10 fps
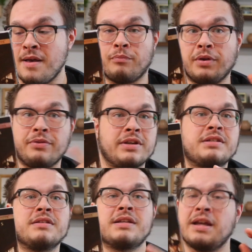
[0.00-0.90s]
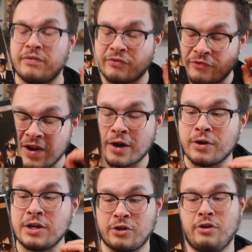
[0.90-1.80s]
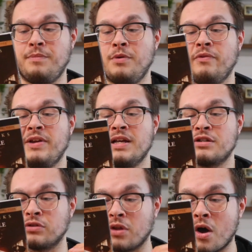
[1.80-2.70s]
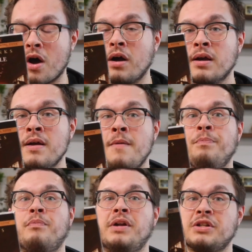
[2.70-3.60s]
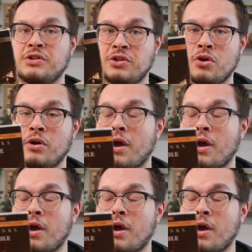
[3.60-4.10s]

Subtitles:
But this is a very good movie. It's long, but it's good.